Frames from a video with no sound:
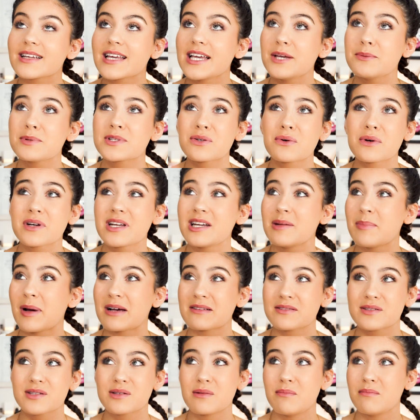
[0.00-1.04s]
He was talking
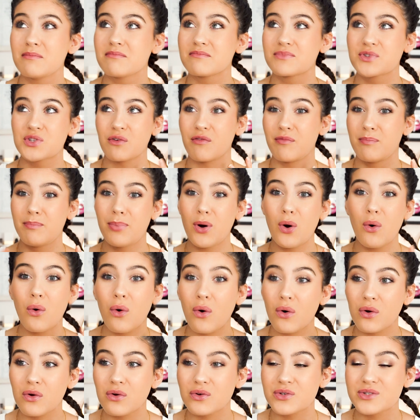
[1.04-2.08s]
about some sort of
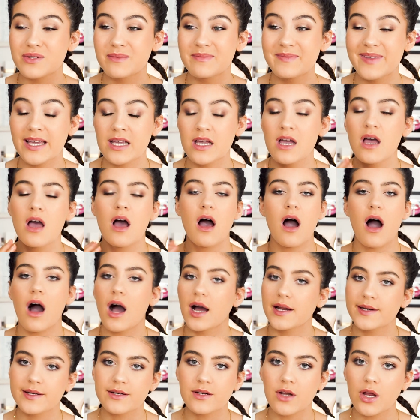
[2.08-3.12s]
pork or something.
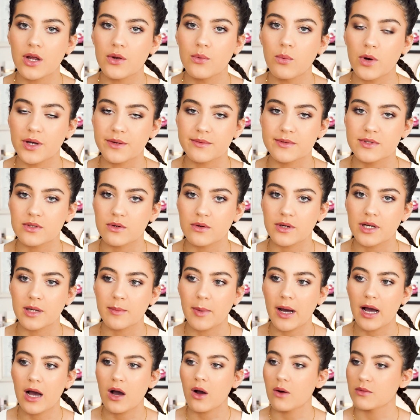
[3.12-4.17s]
I didn't know what he was talking
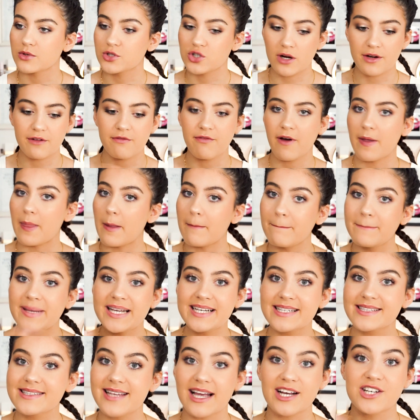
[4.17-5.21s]
about. I was trying to find the
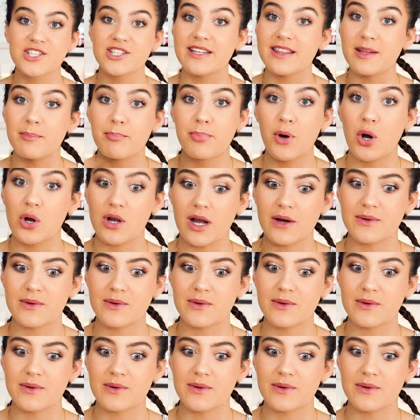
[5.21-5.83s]
meat section in the book.